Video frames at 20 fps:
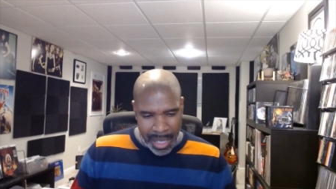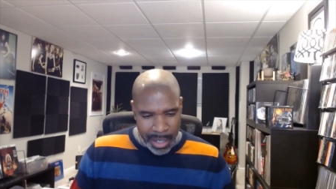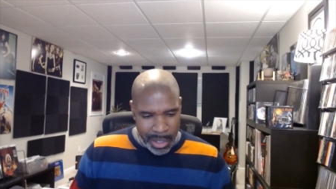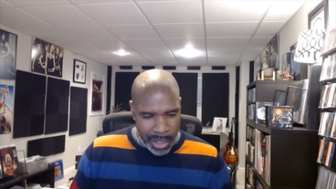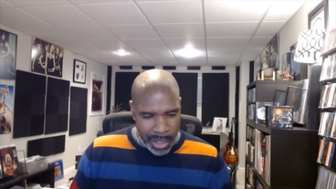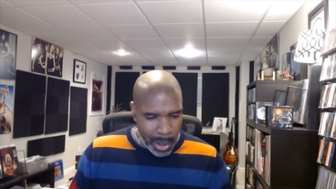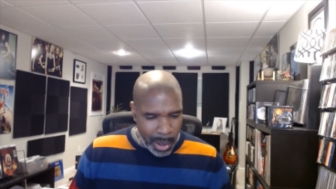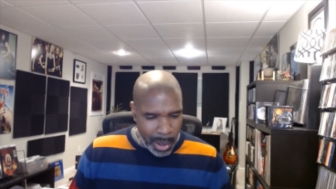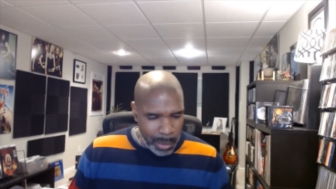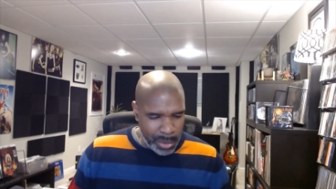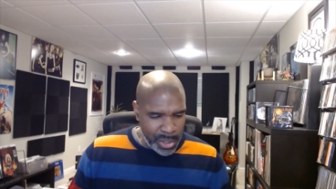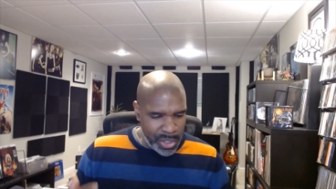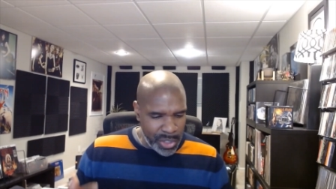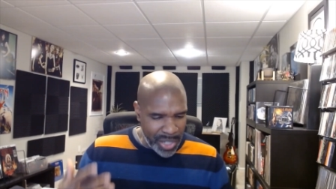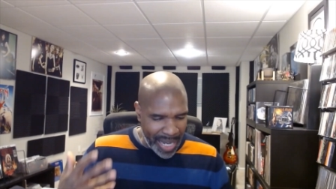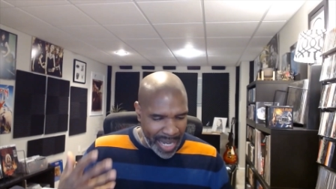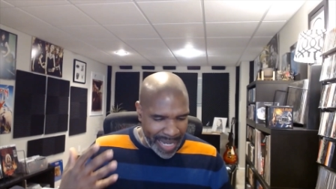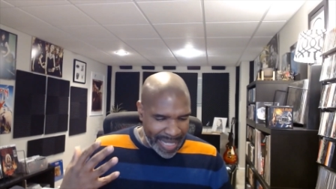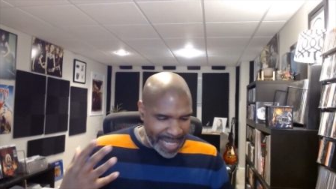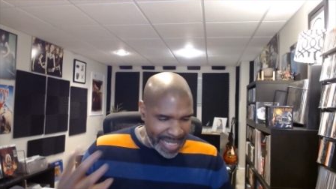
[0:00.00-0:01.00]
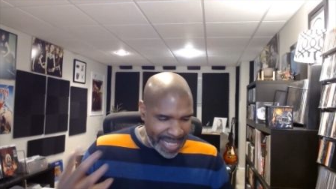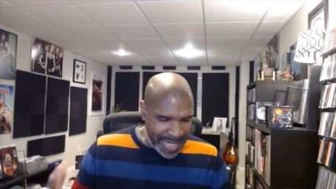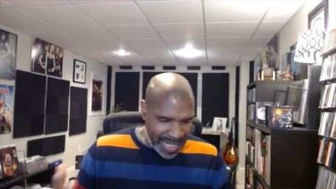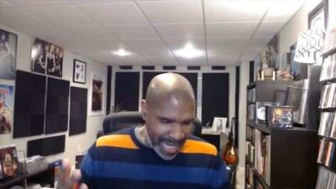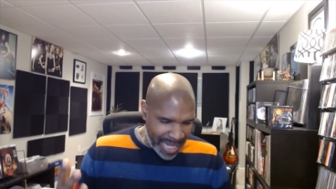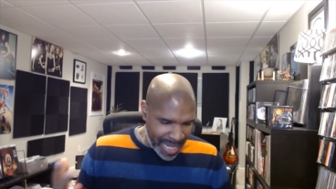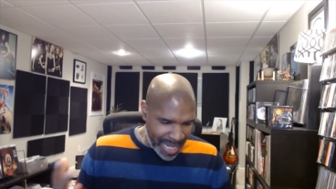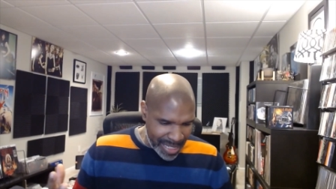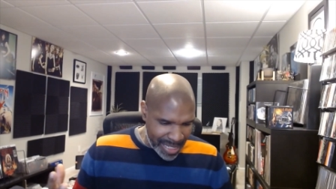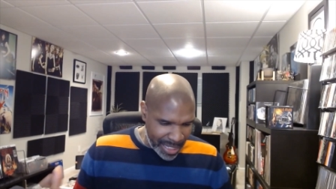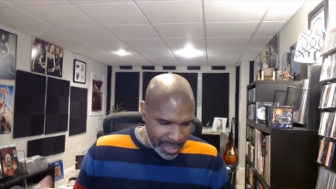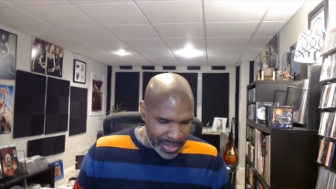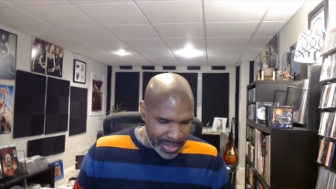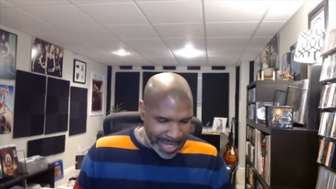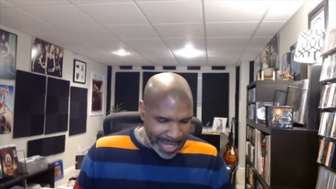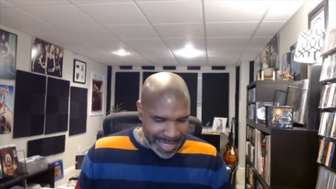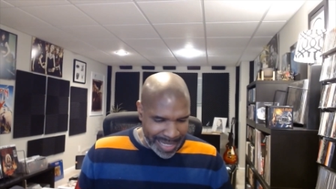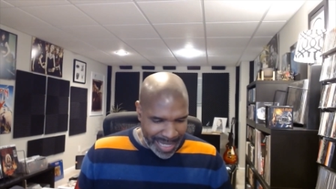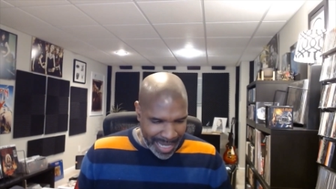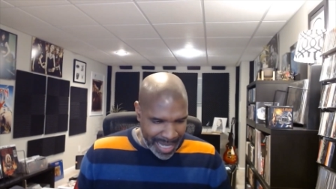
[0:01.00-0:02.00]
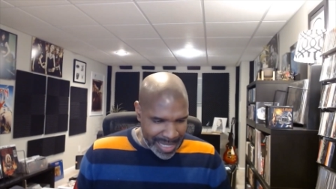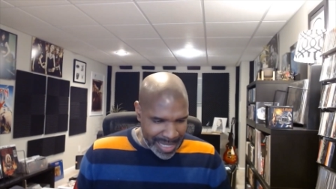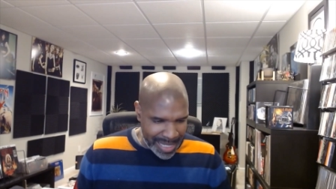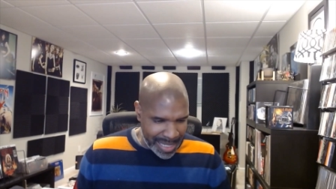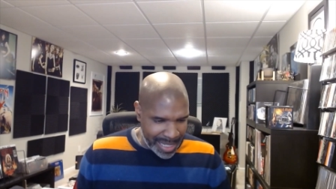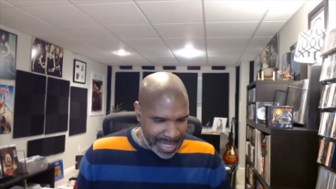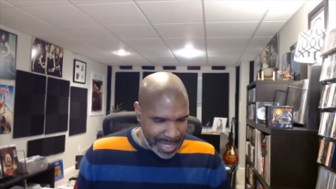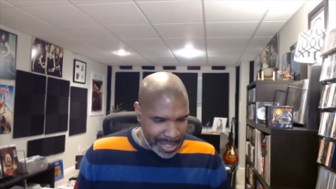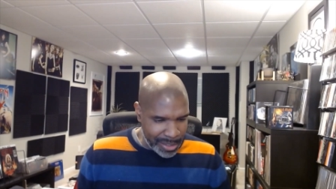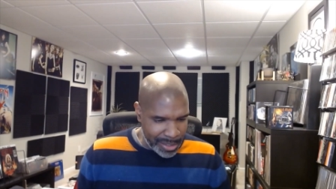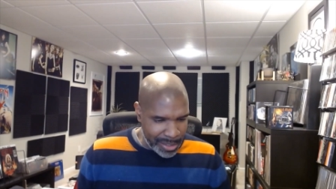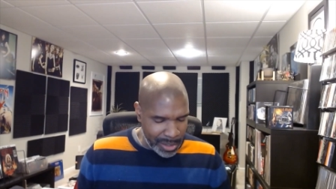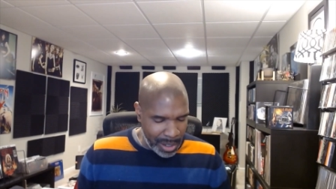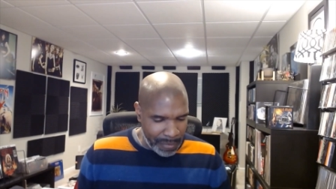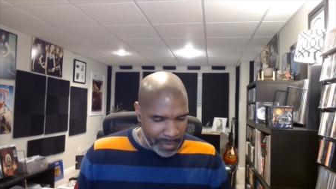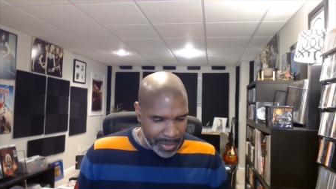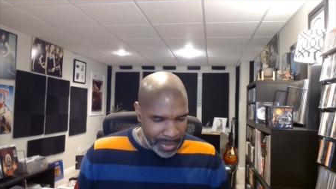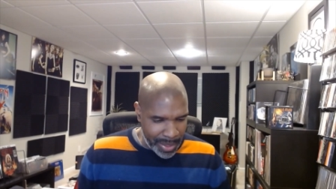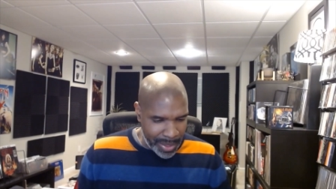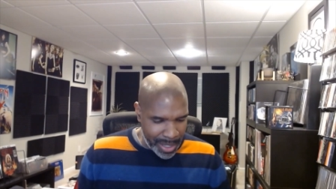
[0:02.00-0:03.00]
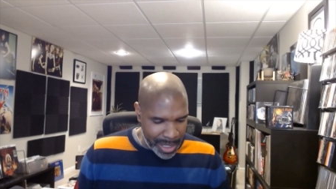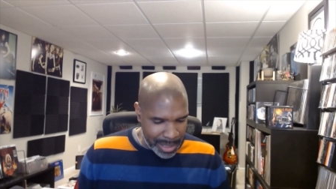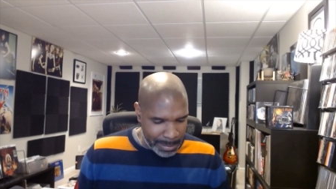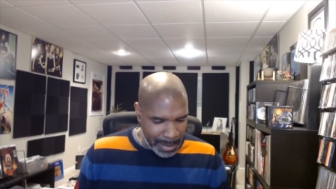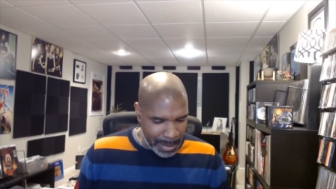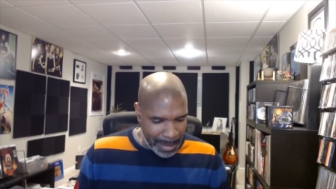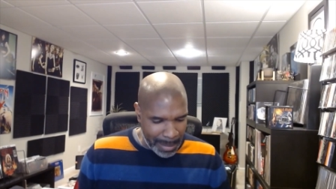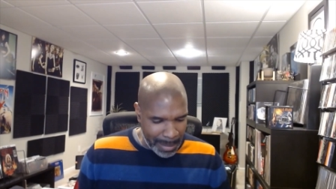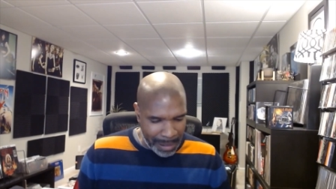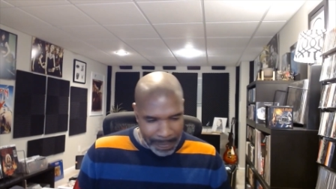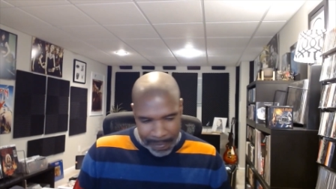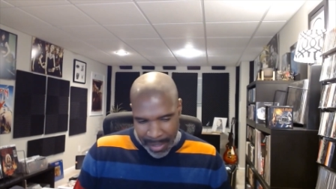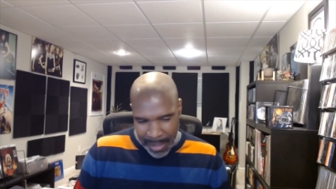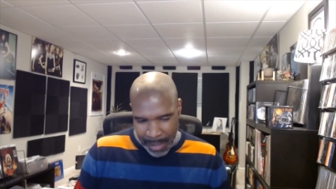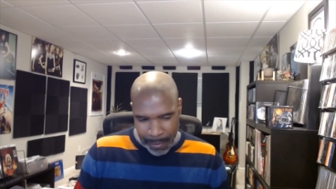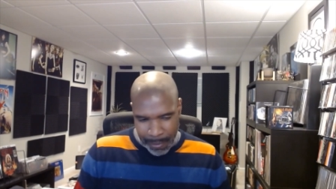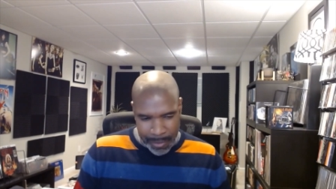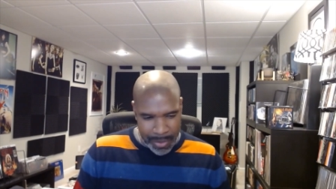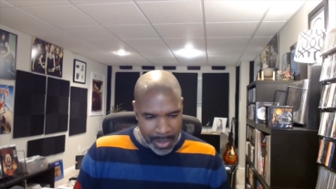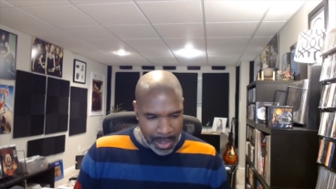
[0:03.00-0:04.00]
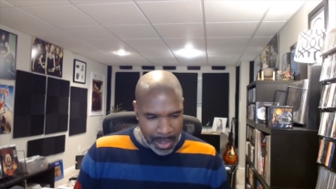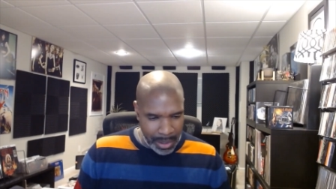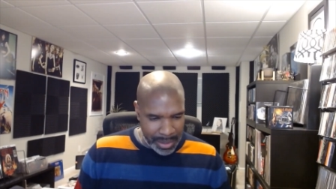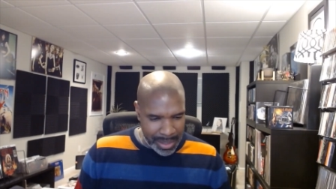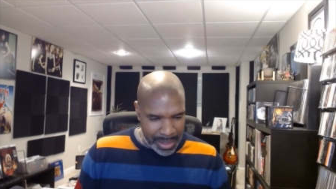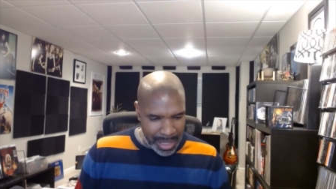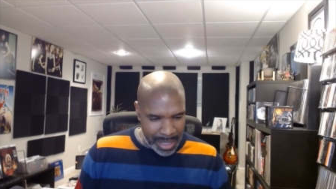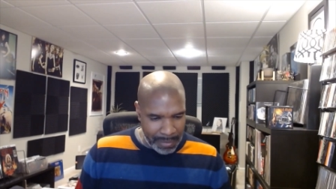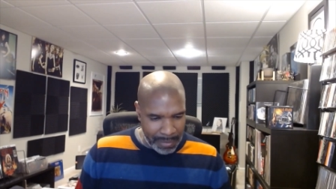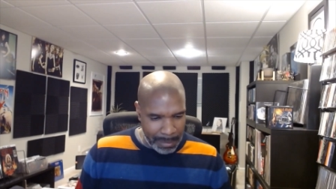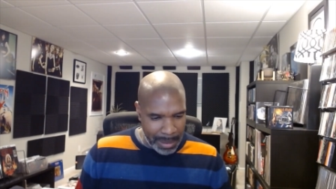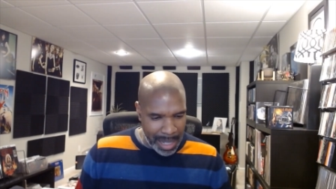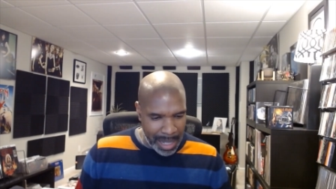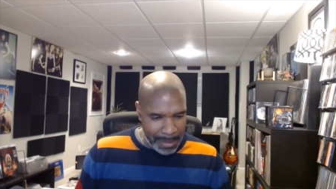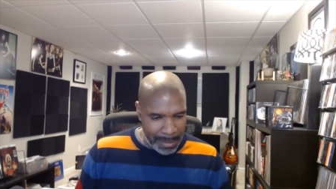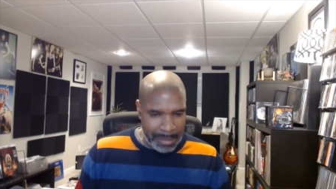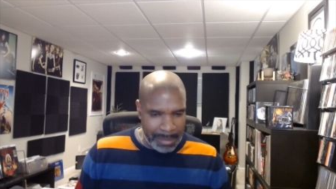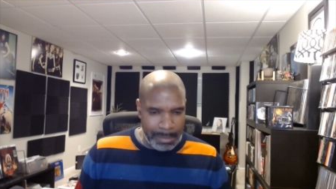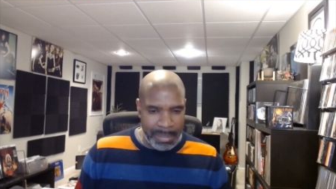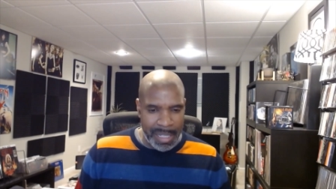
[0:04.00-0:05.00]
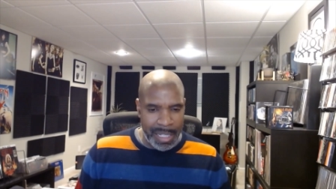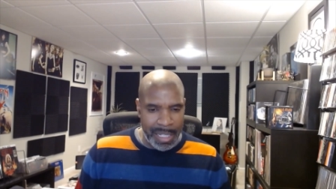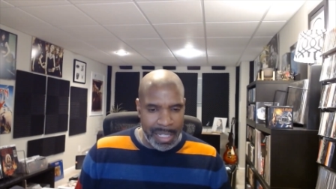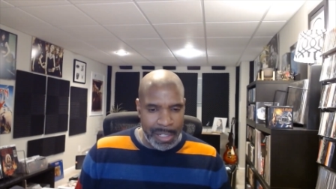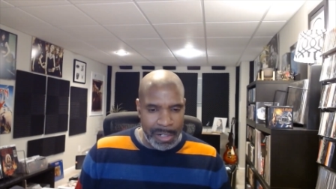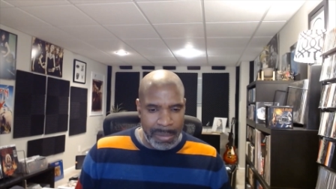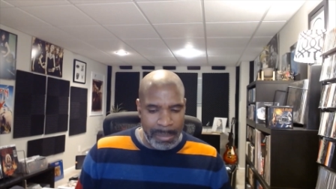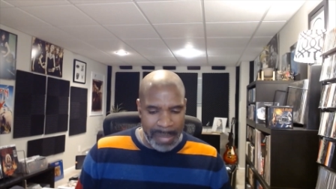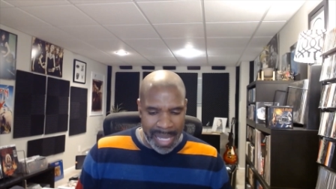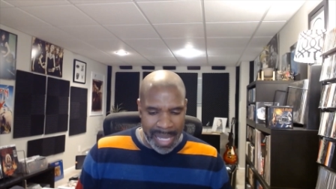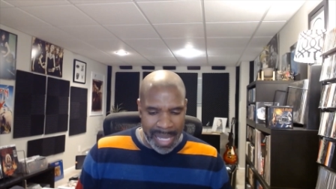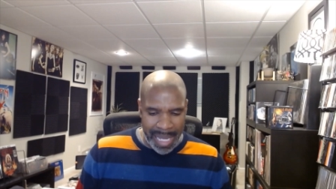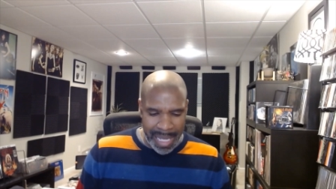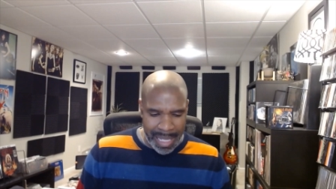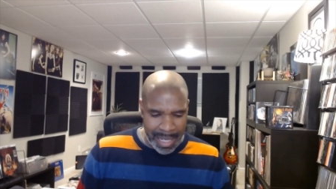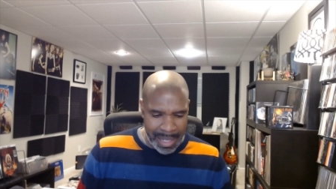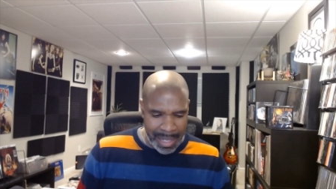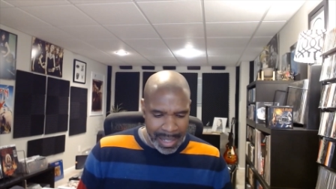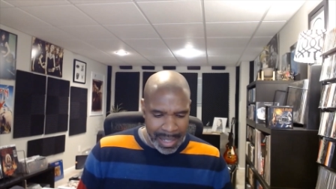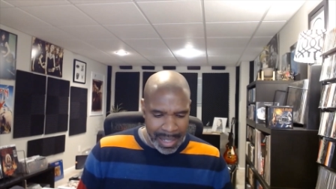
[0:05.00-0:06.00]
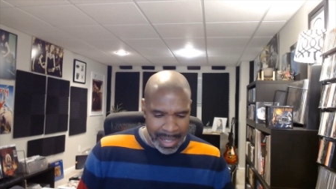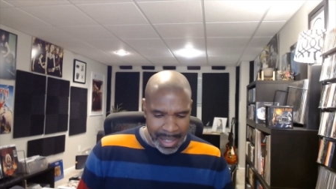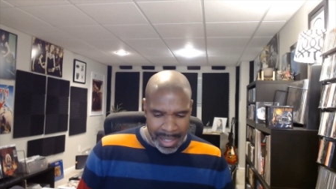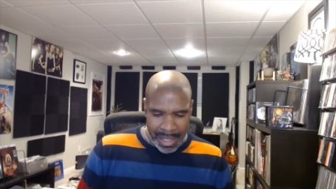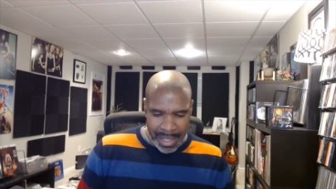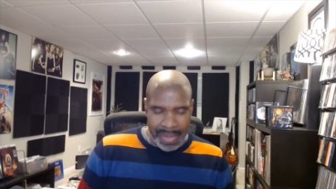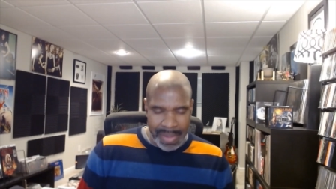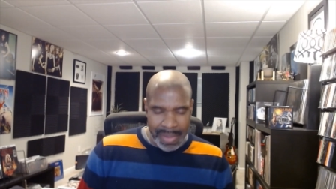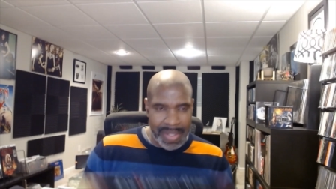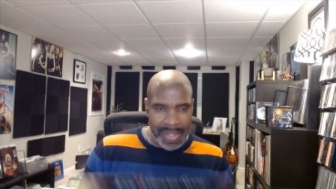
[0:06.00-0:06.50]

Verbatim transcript: no gigantic, gigantic hits off of this, but my favorite song is definitely probably Be Your Man. Uh, this